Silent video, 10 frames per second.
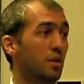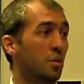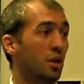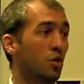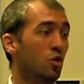I
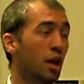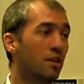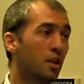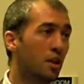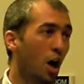mean, I
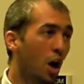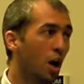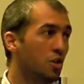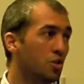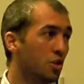think the
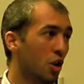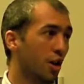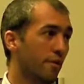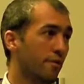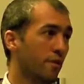odds
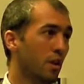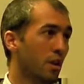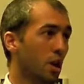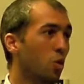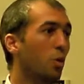of
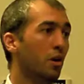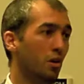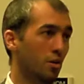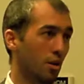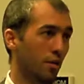acquittal,